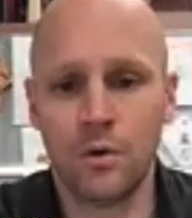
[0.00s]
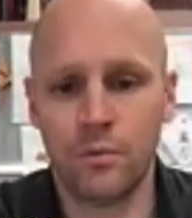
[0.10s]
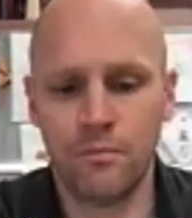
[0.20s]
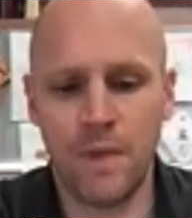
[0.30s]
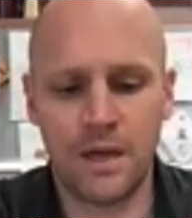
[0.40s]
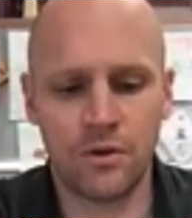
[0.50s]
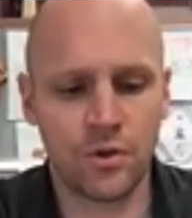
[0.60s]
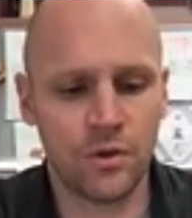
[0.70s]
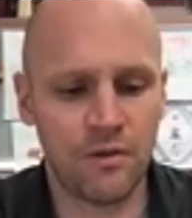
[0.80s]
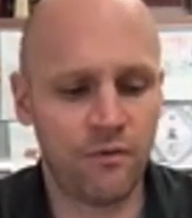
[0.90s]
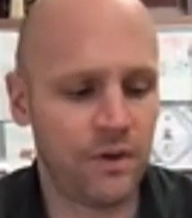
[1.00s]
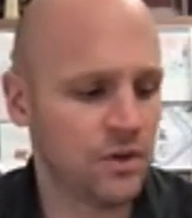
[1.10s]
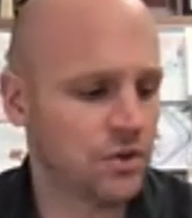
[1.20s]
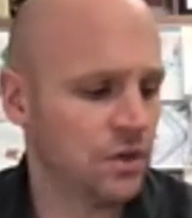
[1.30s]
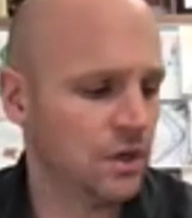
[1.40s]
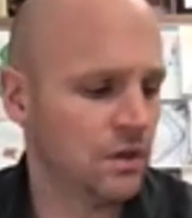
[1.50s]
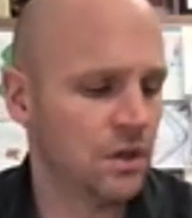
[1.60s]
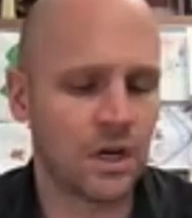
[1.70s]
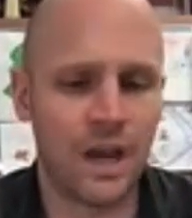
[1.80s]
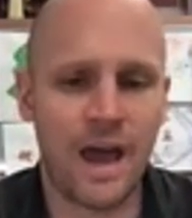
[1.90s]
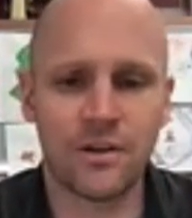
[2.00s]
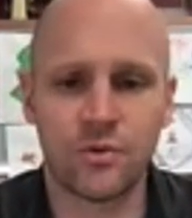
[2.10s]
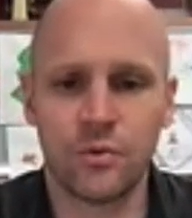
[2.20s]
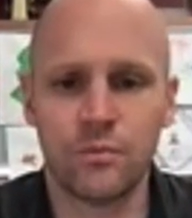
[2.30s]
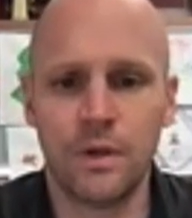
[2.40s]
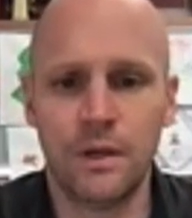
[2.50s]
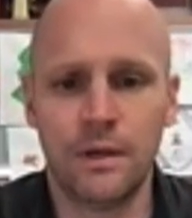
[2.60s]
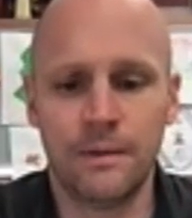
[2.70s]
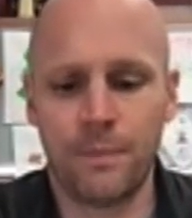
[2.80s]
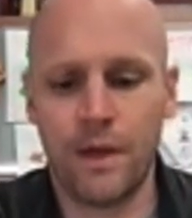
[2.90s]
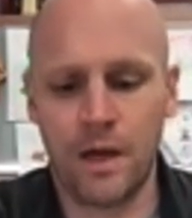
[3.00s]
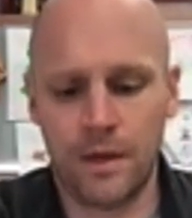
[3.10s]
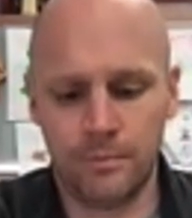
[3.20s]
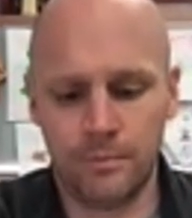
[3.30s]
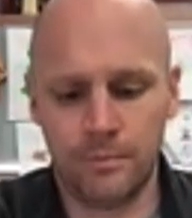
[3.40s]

you know making sure that they finish the, the, the classroom uh, um,